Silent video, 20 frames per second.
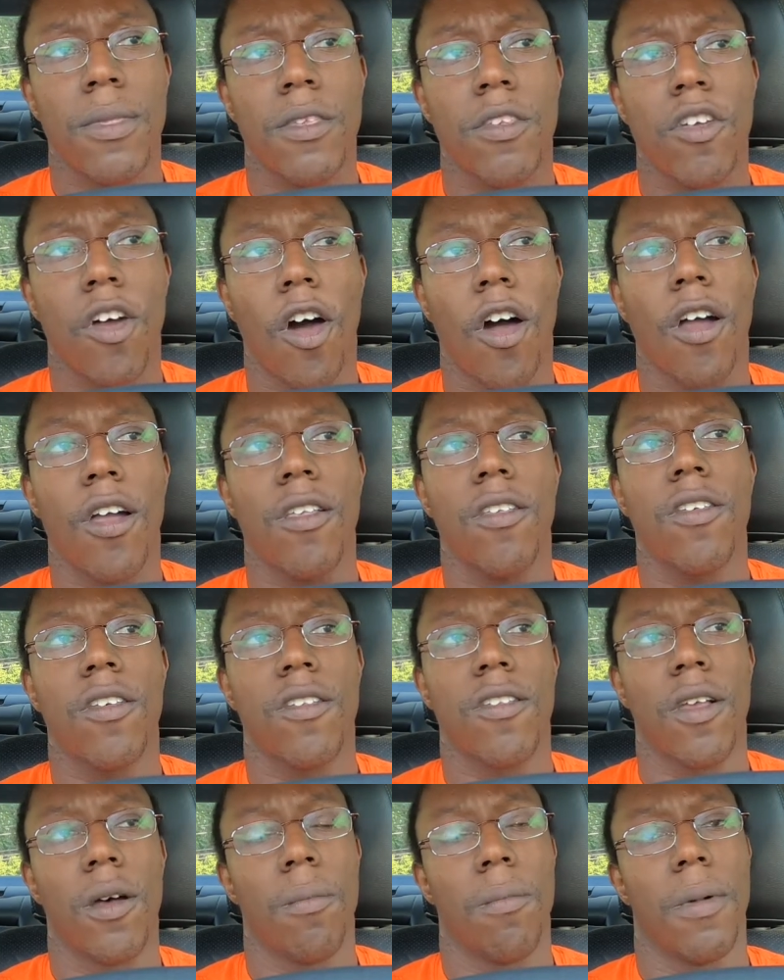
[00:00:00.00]
Talk to
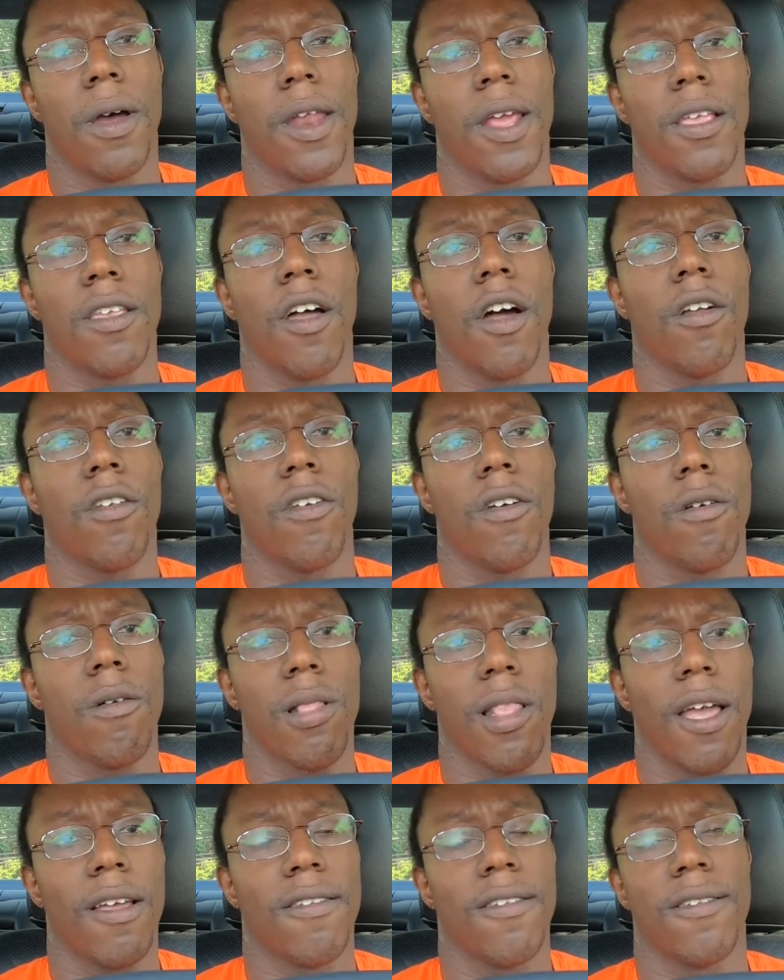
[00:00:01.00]
somebody. Talk to a
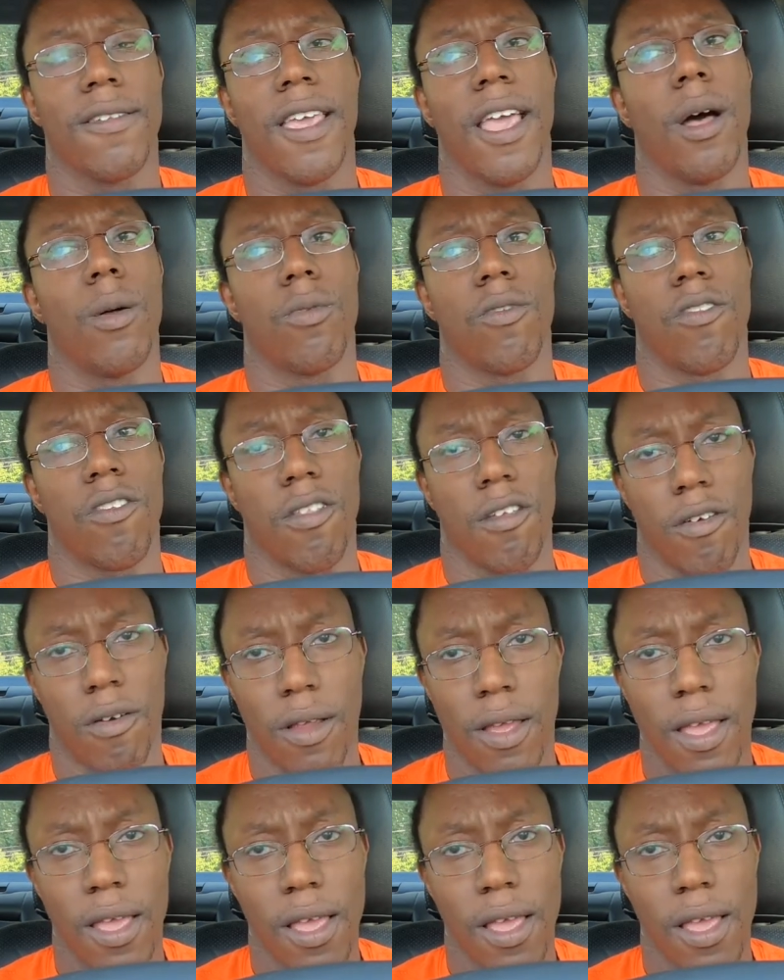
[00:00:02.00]
licensed counselor.